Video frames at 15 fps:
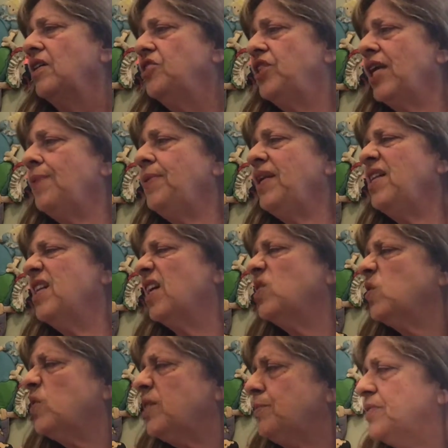Jamie
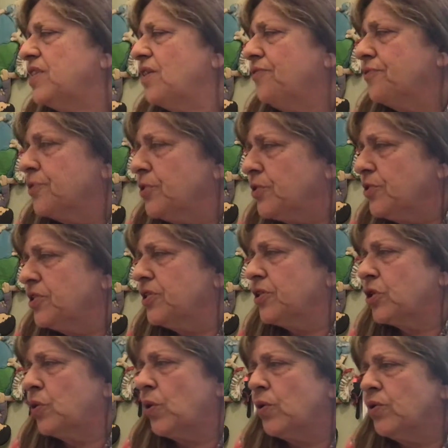nuzzled himself further into
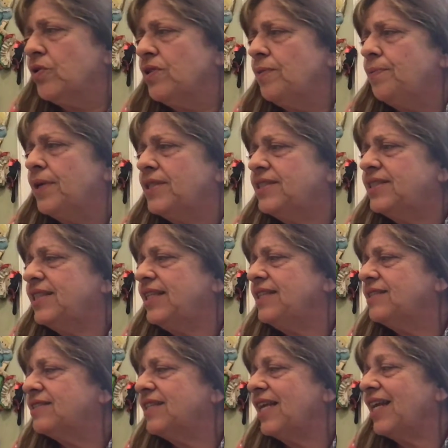the corner of the bus seat
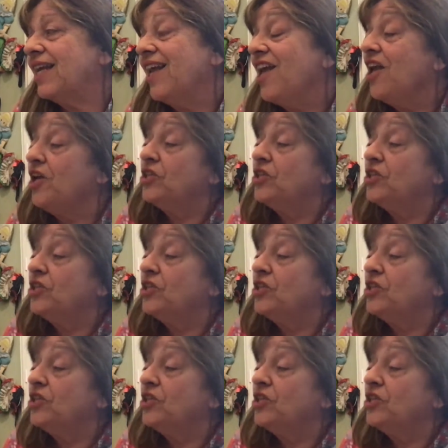and sang,